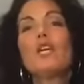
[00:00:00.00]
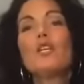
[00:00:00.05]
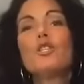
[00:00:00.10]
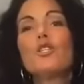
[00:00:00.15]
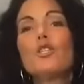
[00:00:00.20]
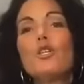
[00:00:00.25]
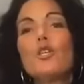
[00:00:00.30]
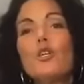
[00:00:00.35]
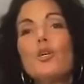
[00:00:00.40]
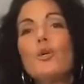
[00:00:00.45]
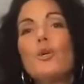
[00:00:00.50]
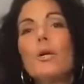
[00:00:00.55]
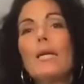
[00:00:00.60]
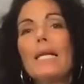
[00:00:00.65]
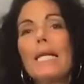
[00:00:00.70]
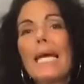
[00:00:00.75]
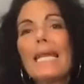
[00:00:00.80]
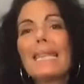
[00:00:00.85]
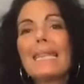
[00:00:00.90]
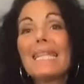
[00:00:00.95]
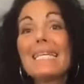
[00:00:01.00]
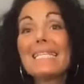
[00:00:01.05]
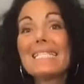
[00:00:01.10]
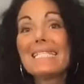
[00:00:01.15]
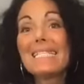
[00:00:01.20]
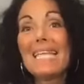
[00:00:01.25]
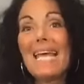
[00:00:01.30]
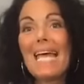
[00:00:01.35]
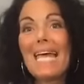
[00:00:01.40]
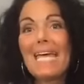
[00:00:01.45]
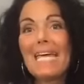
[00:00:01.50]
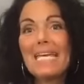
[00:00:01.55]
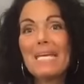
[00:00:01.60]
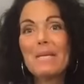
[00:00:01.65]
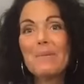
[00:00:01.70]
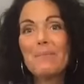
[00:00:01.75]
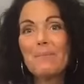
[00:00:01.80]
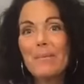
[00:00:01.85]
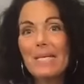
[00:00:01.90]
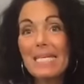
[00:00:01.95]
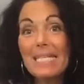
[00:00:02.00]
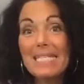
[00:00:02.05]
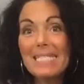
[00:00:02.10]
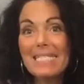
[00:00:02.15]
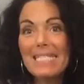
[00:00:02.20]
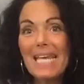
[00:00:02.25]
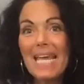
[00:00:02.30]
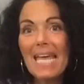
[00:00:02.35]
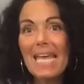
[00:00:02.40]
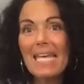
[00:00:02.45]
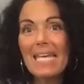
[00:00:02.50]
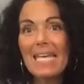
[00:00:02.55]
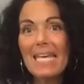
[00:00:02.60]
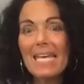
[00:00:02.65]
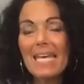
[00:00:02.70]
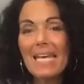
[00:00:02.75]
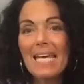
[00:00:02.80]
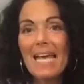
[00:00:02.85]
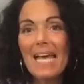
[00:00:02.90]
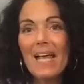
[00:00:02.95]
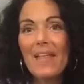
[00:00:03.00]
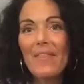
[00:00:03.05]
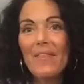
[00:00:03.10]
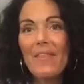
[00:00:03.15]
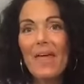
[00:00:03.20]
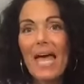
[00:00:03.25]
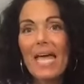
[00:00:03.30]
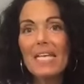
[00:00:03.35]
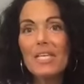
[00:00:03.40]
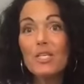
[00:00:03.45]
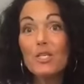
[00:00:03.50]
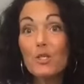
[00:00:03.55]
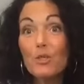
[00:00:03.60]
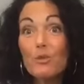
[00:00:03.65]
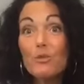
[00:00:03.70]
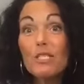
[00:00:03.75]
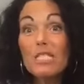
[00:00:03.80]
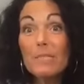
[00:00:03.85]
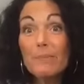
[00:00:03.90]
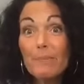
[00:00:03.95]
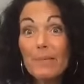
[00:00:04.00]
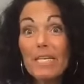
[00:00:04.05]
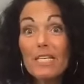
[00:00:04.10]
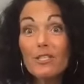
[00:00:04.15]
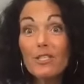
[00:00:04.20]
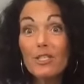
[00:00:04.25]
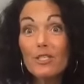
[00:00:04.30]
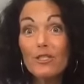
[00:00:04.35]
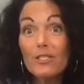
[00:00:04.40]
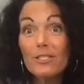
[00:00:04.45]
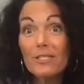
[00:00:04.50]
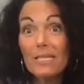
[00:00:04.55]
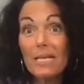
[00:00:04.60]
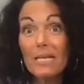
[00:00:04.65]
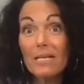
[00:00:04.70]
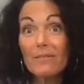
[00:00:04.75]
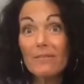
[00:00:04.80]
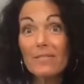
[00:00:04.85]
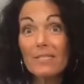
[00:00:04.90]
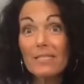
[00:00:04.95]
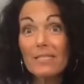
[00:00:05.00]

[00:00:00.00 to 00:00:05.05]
to let this day be the day that you speak to yourselves